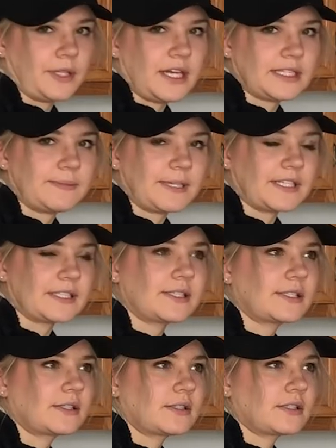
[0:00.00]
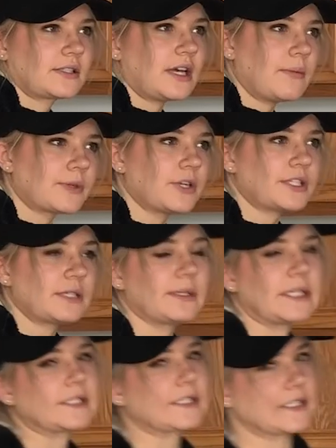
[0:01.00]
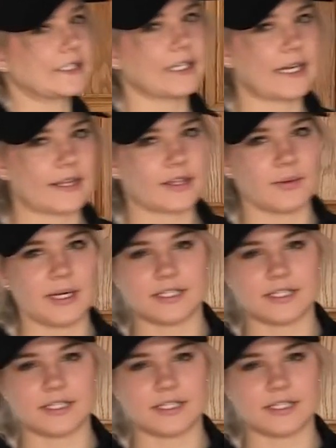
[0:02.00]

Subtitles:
a plus, because some protein bars are like the